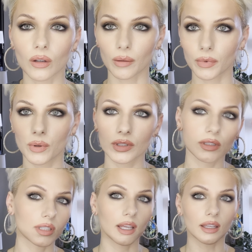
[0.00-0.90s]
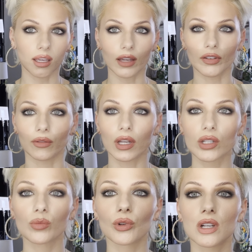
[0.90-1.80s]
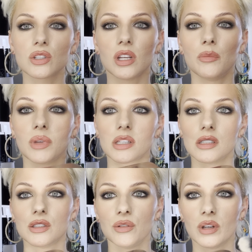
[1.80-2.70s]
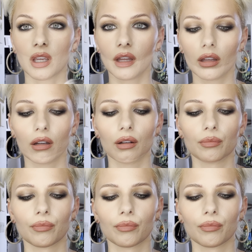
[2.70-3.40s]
I'm going to take a foundation brush and mix the two together.